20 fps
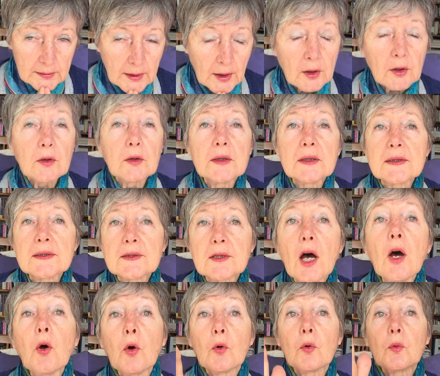
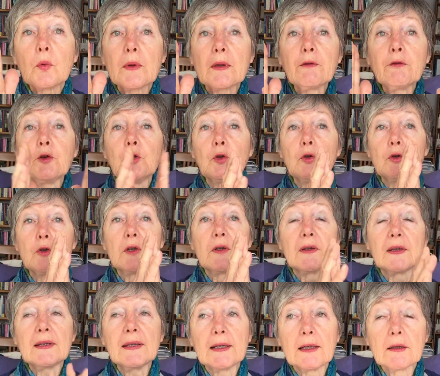the food,
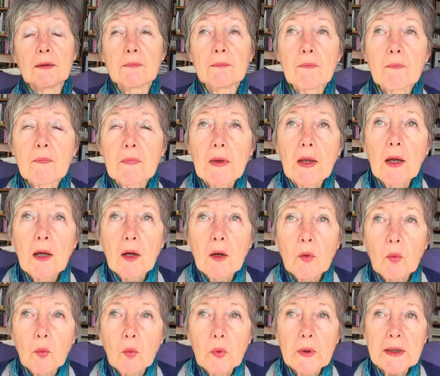the thing.
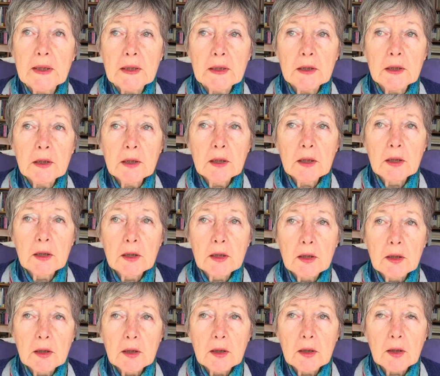We
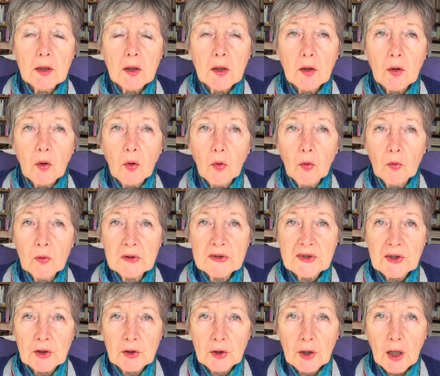
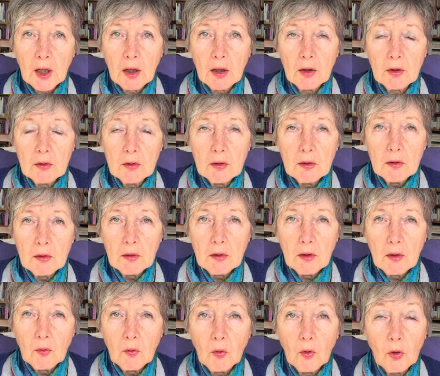also now
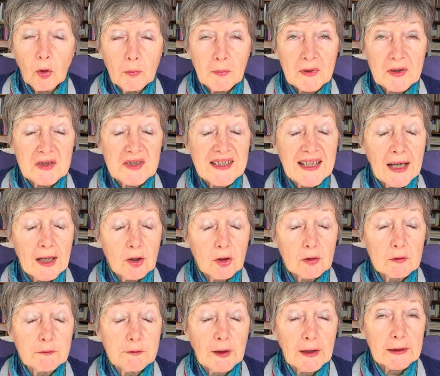almost
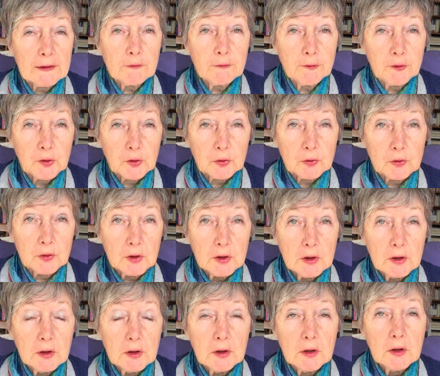cannot find food
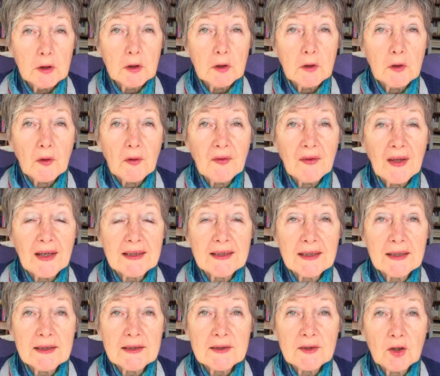that
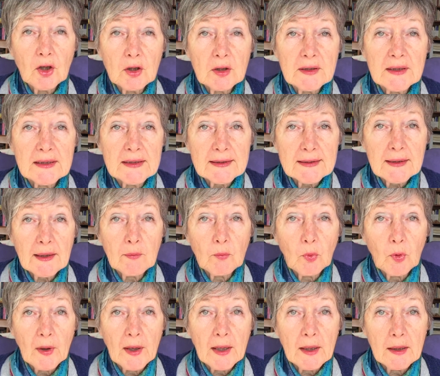is not in some
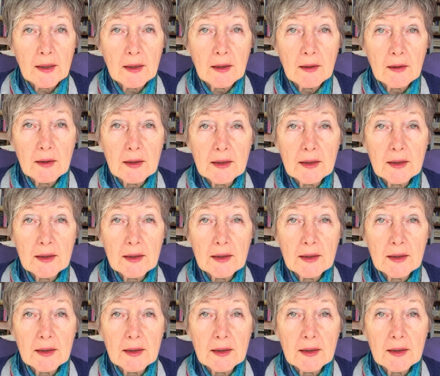way